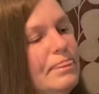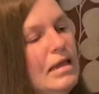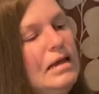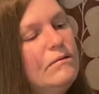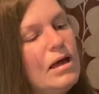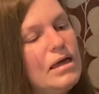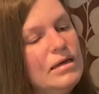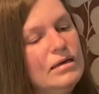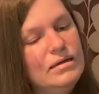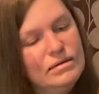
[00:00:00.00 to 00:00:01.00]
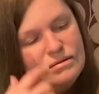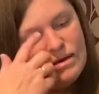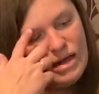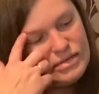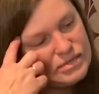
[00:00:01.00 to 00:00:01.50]
anyway,
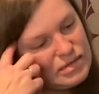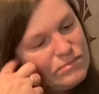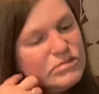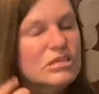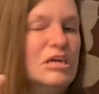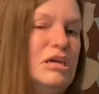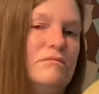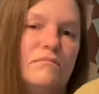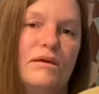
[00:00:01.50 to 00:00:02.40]
it was cute.